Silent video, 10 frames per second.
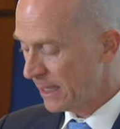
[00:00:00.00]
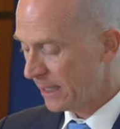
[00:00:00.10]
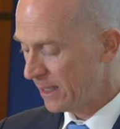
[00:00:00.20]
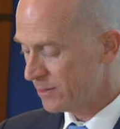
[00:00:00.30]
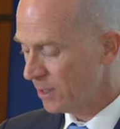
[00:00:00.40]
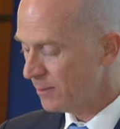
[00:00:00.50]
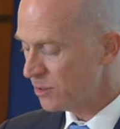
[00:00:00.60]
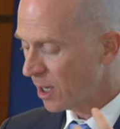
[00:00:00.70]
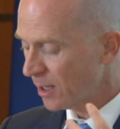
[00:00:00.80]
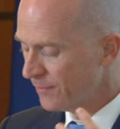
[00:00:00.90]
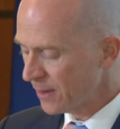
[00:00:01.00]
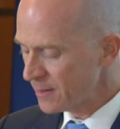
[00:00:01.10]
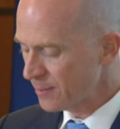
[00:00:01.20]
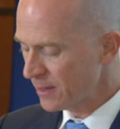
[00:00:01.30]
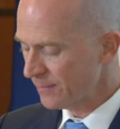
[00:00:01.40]
is talk very
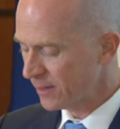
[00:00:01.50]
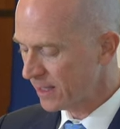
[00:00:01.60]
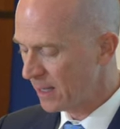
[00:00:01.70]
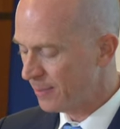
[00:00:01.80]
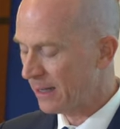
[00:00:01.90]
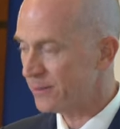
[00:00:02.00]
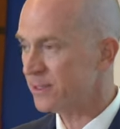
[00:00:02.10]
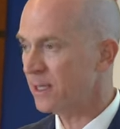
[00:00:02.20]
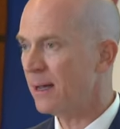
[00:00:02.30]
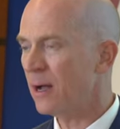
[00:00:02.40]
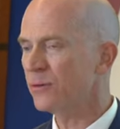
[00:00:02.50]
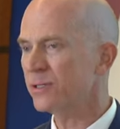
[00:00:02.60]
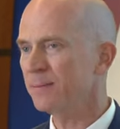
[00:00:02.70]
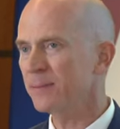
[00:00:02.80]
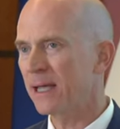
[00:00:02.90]
briefly about somehow
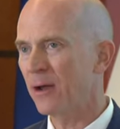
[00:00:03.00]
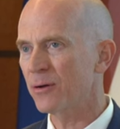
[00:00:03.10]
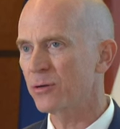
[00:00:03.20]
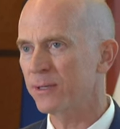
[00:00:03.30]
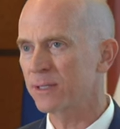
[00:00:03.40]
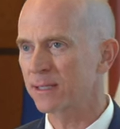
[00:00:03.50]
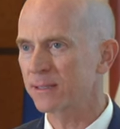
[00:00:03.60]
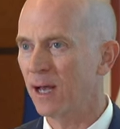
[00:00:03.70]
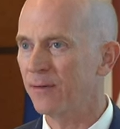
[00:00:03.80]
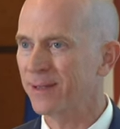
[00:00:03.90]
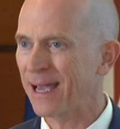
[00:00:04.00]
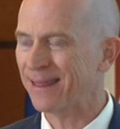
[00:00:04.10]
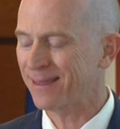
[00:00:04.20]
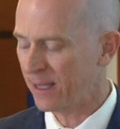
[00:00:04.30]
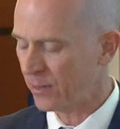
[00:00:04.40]
some characteristics of
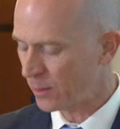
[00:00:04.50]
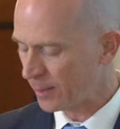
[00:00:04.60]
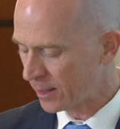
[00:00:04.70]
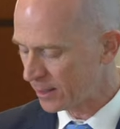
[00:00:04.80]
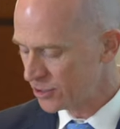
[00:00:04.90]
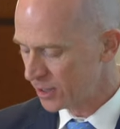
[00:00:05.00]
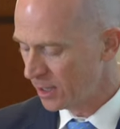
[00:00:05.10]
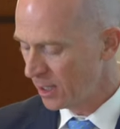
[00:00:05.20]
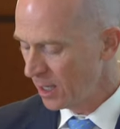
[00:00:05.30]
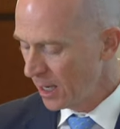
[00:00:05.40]
Catholic anthropology